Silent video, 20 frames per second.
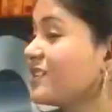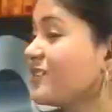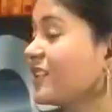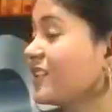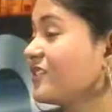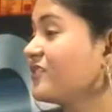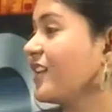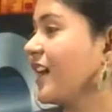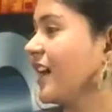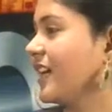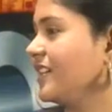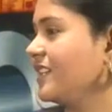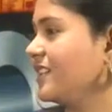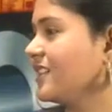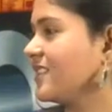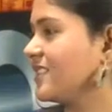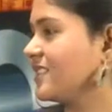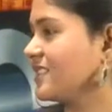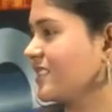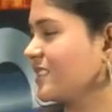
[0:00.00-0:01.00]
a lot of
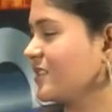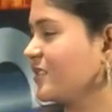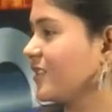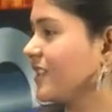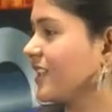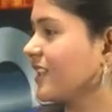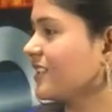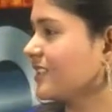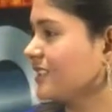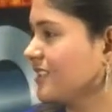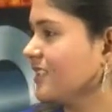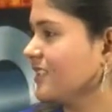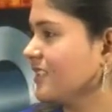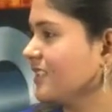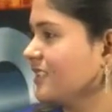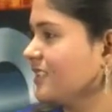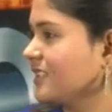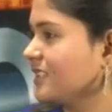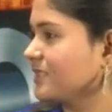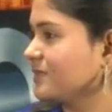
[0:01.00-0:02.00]
ideas and you're like
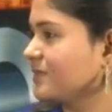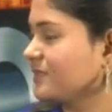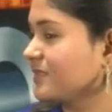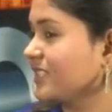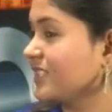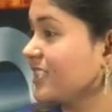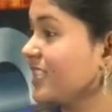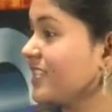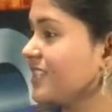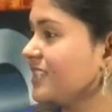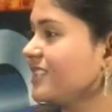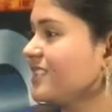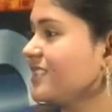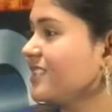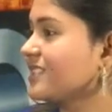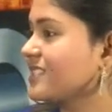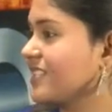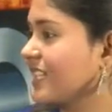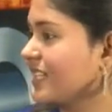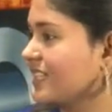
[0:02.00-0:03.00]
in
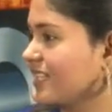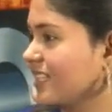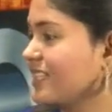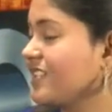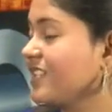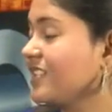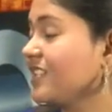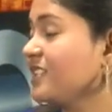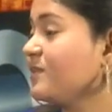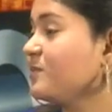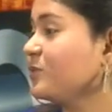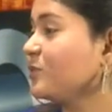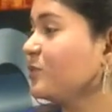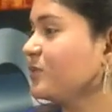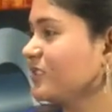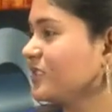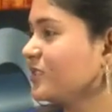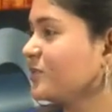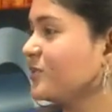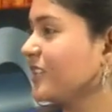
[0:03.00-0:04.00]
the set and in the
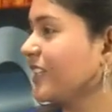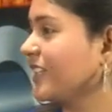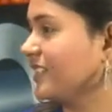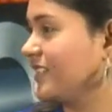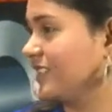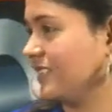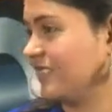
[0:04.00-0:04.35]
mood to write.